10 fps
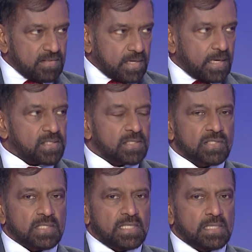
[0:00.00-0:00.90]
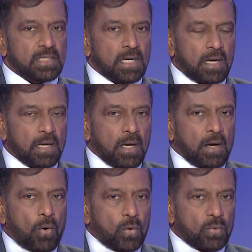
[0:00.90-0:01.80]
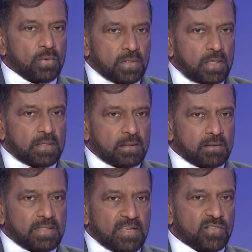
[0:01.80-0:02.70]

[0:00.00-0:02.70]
discussions in India. Oh, there is